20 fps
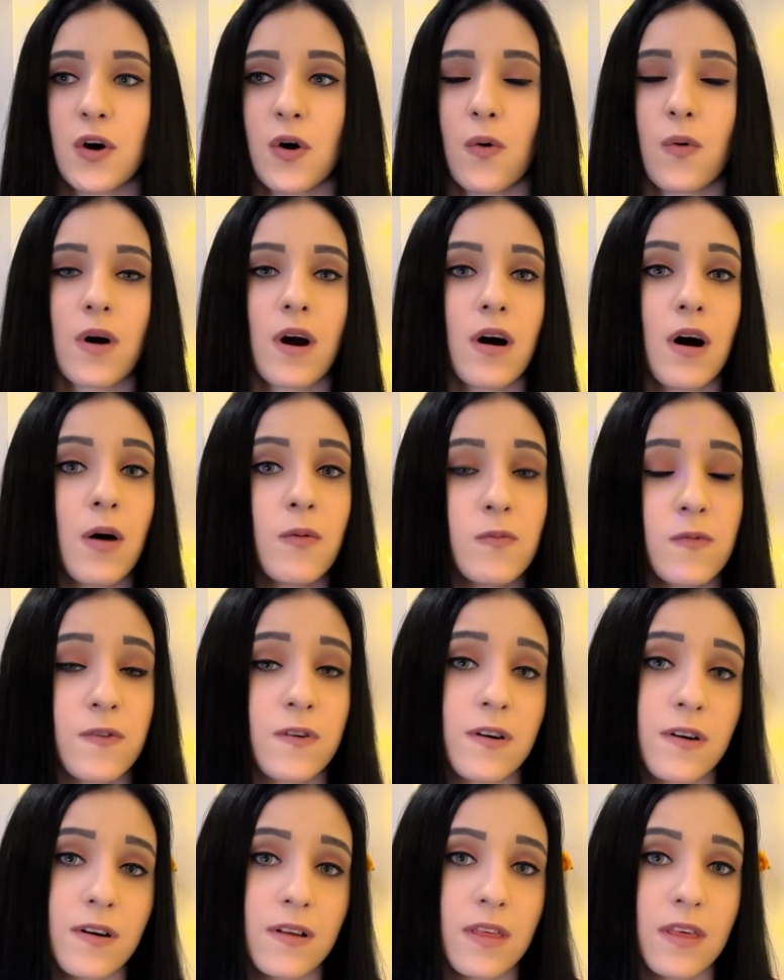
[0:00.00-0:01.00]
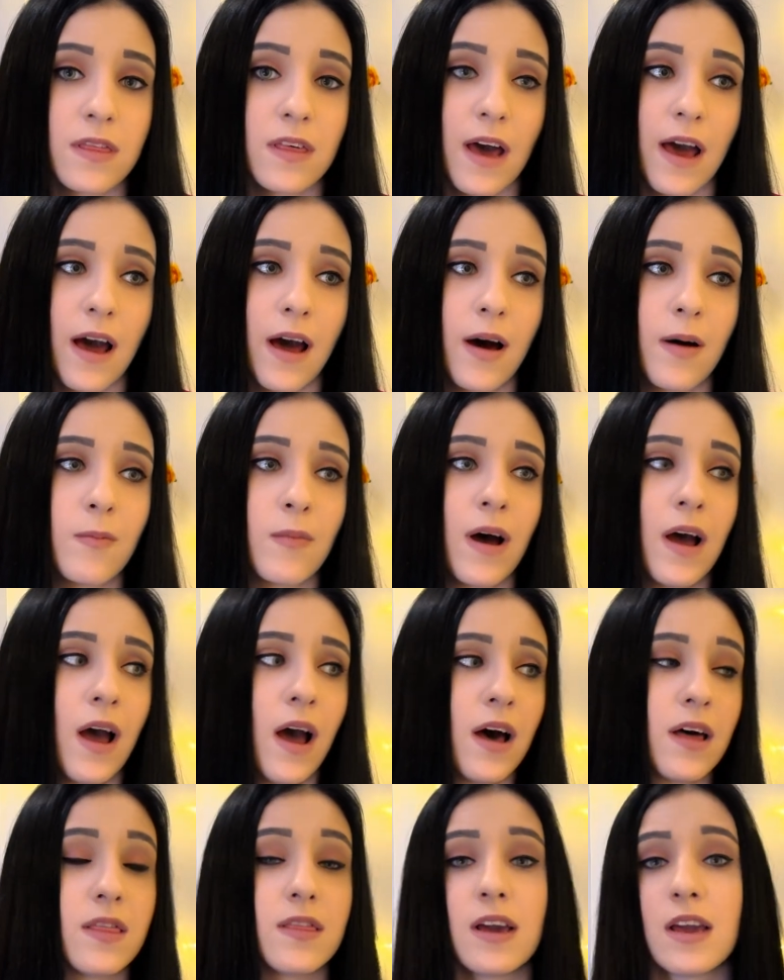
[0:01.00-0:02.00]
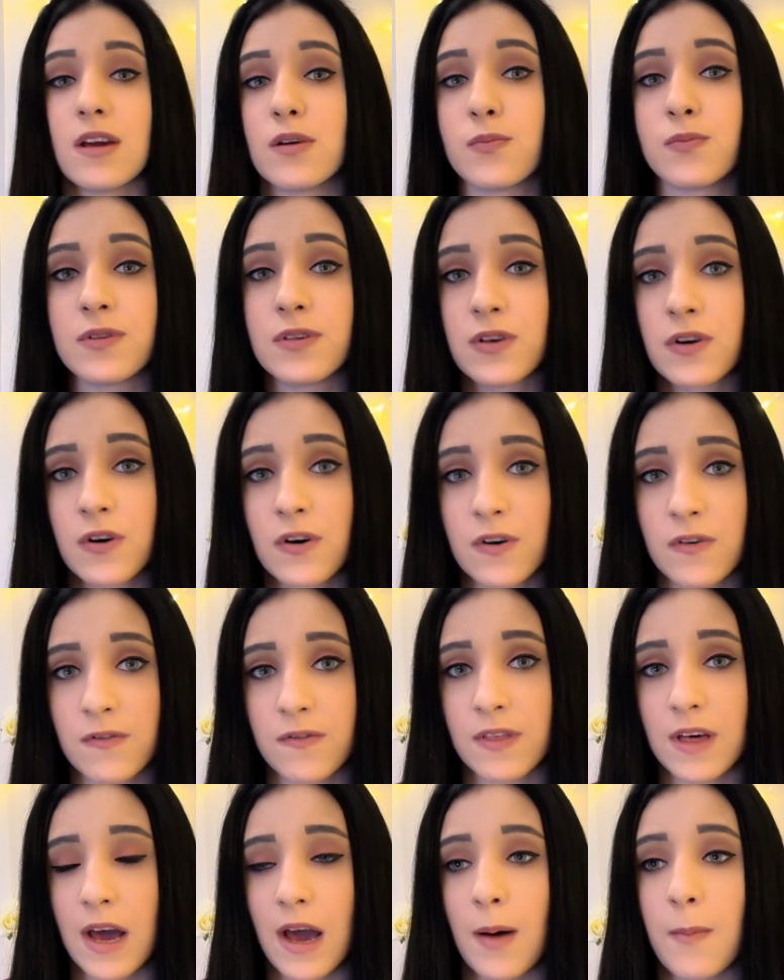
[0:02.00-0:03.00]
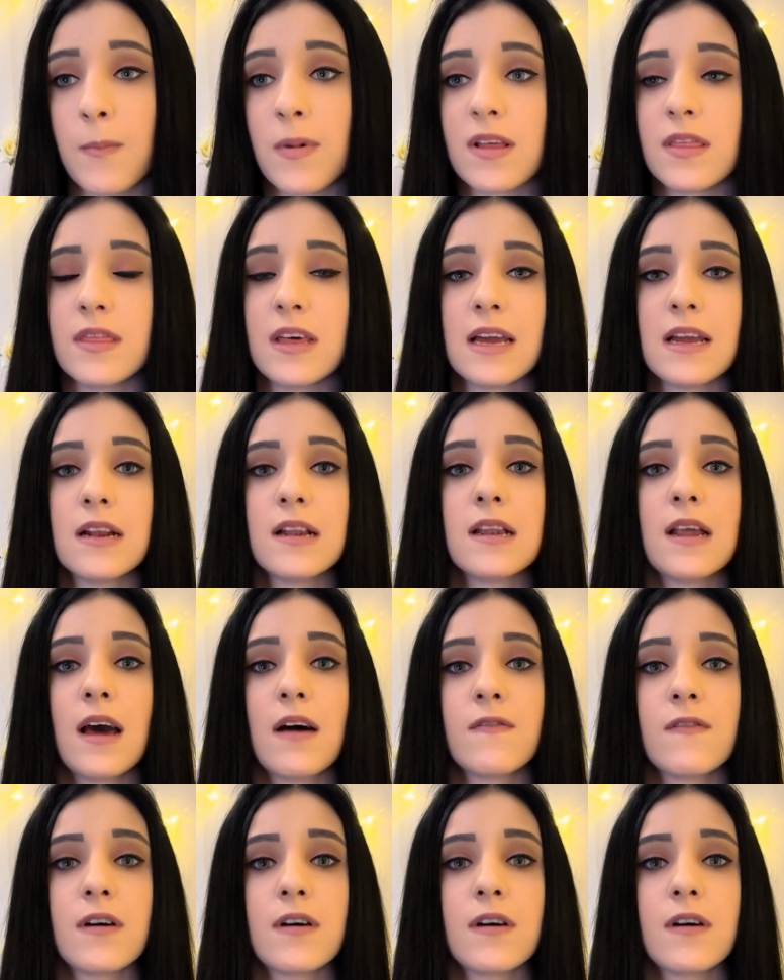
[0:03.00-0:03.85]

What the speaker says: comfort them, they observe them, but they never